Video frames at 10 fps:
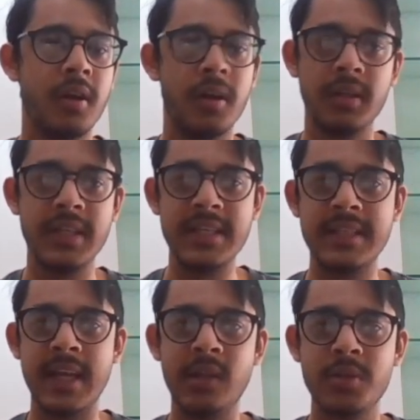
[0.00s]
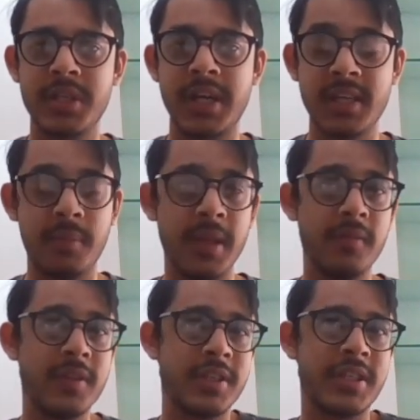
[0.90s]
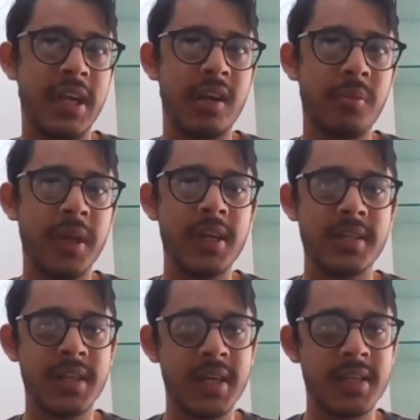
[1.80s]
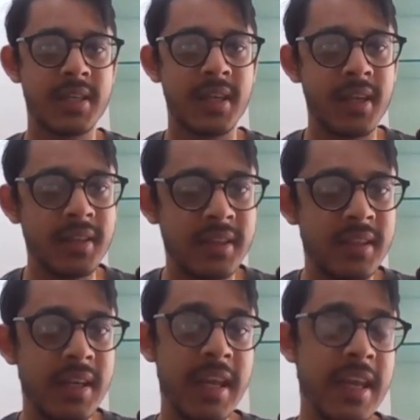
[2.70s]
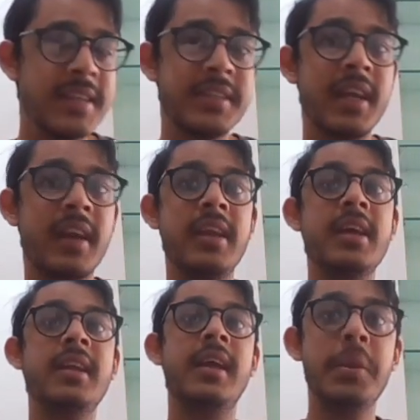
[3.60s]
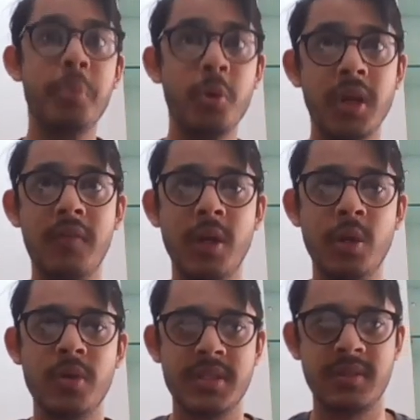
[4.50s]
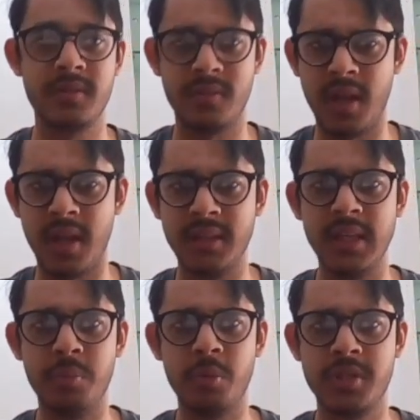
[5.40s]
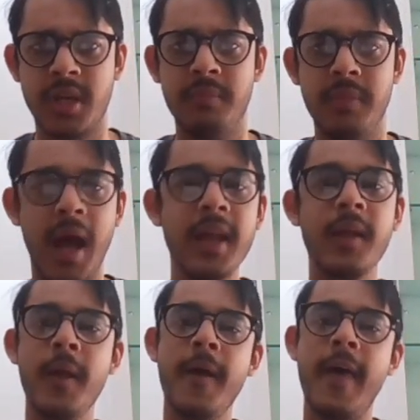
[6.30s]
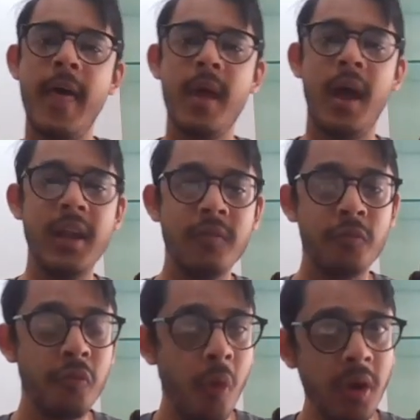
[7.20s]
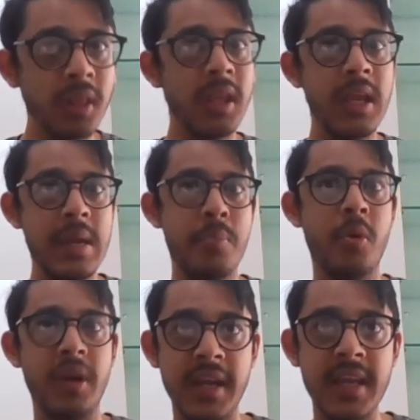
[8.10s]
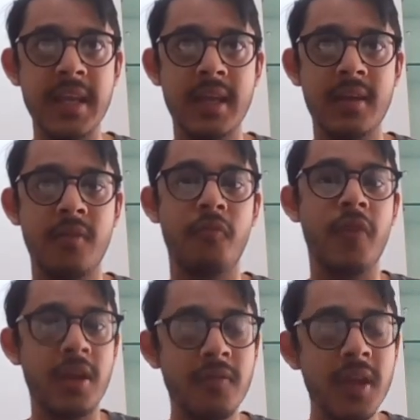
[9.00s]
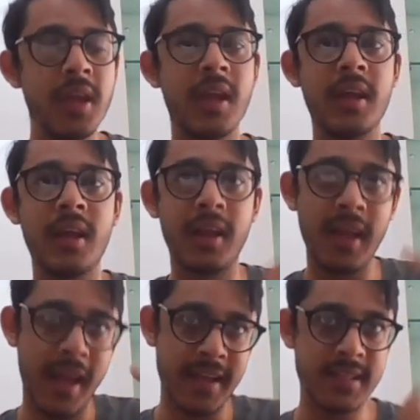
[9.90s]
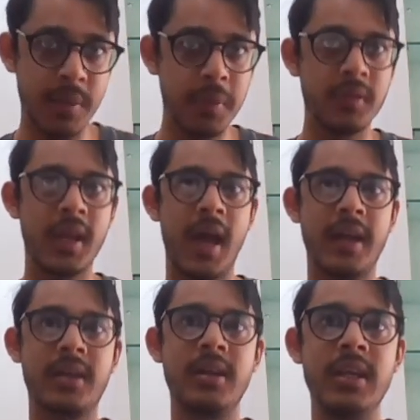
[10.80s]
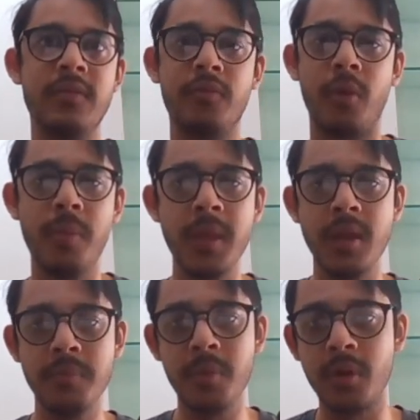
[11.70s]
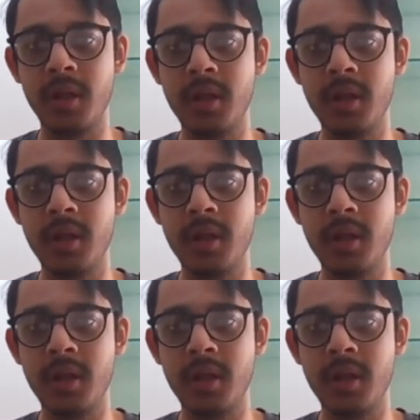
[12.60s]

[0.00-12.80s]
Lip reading: these yellow states are, by the way, just intermediate states. D is the real input given to us and the inputs are in black. And for the input D, when we accept the character D from the input,